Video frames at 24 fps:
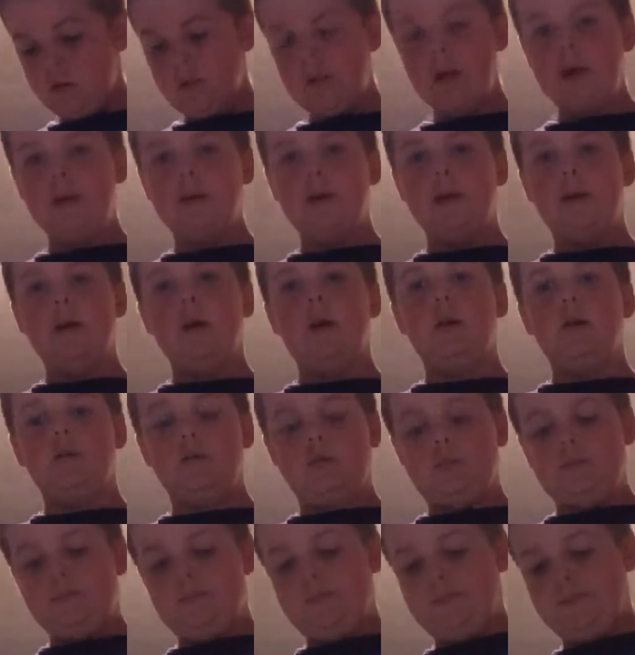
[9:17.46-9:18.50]
There we go.
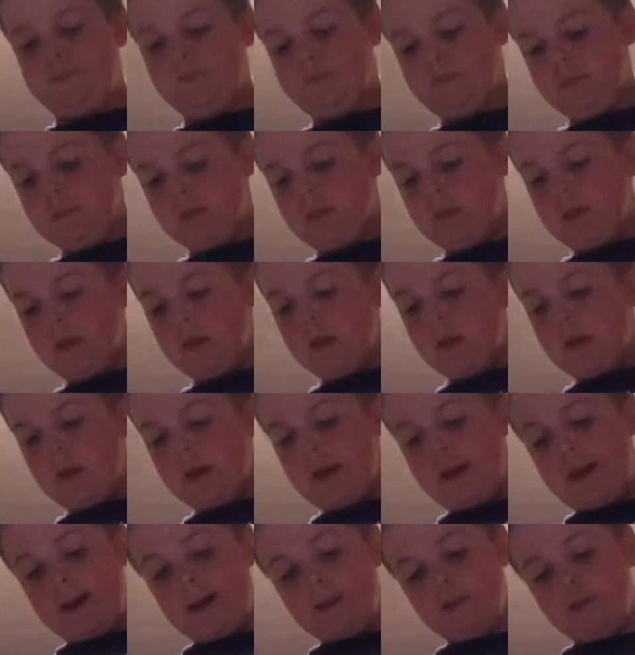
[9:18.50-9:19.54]

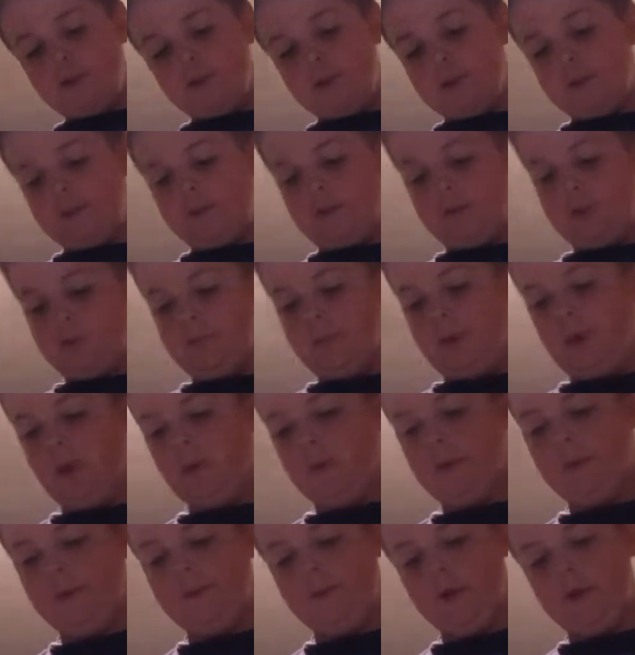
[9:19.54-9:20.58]
And I just leave a
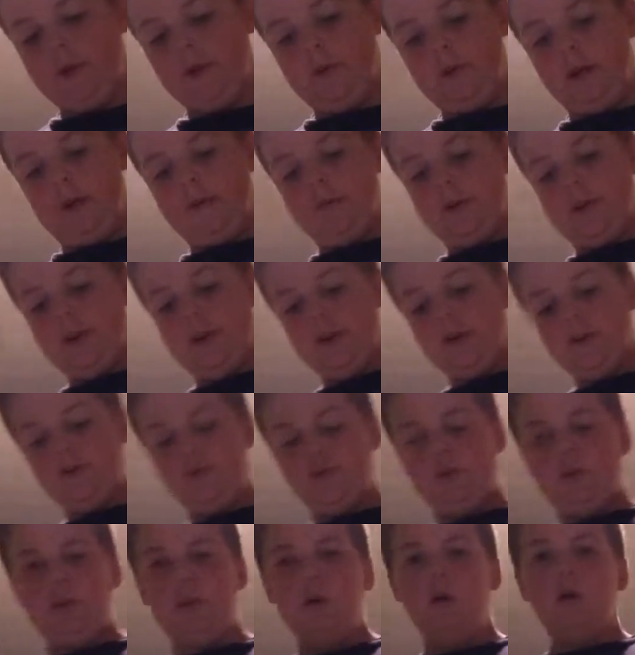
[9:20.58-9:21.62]
spot when if I don't have an
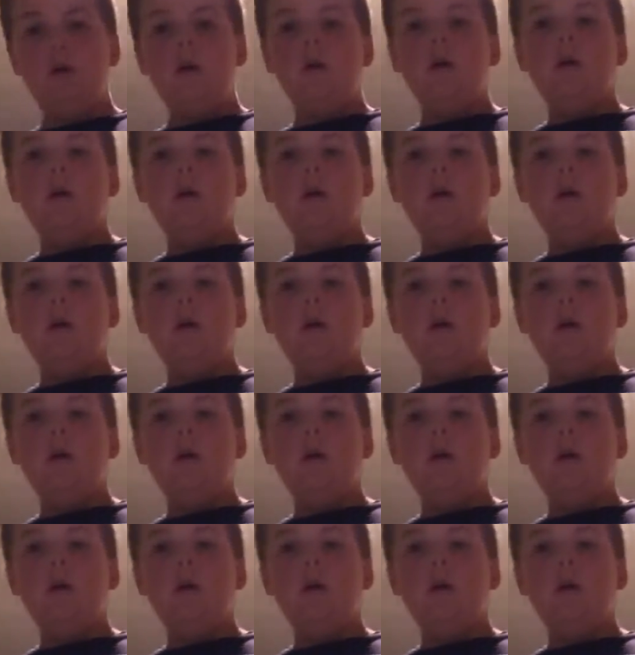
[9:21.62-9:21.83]
energy.